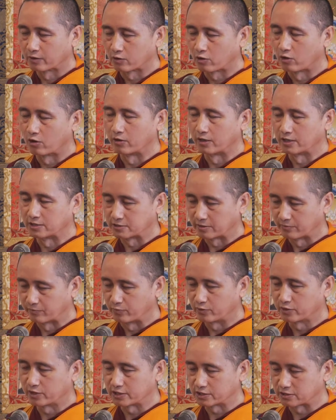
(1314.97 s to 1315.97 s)
called as a
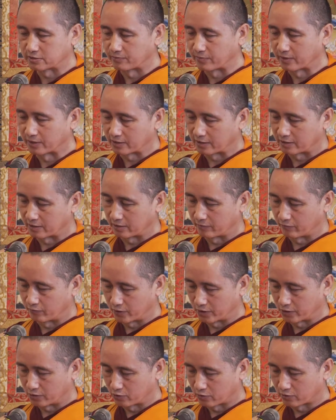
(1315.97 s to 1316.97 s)
Buddhist, but then if
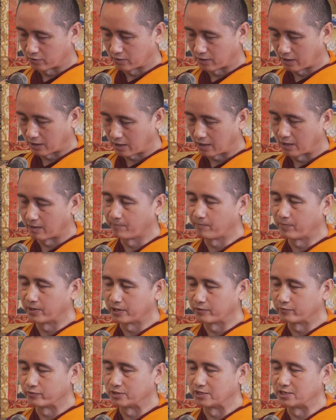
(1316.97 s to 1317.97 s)
we don't
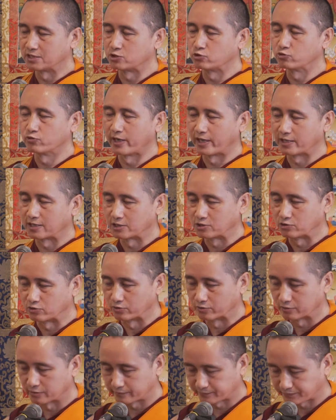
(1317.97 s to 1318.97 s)
accompany with these two
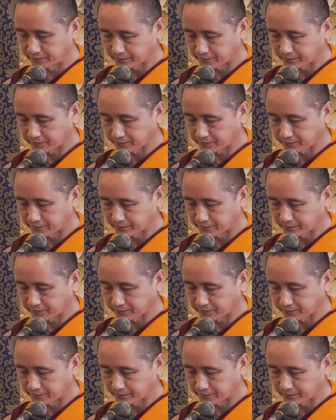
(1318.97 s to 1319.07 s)
attitudes,